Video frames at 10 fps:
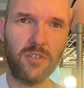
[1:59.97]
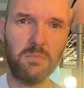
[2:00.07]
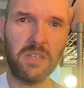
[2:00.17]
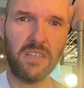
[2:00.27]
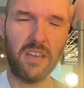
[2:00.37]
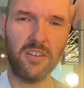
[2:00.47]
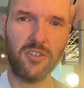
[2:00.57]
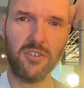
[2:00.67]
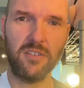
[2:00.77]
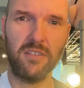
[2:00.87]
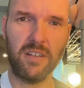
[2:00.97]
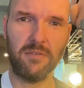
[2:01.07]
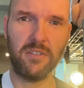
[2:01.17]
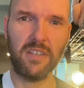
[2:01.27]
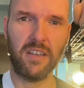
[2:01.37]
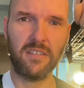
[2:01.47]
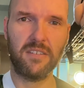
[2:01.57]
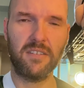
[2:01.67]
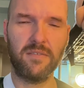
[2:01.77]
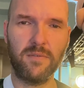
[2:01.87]
pH level
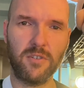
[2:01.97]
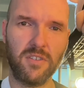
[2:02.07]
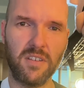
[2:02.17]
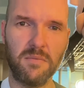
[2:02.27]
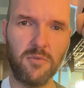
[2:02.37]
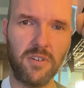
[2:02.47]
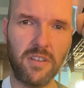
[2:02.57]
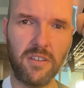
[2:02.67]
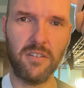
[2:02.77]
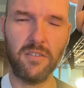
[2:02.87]
test, first thing in the morning,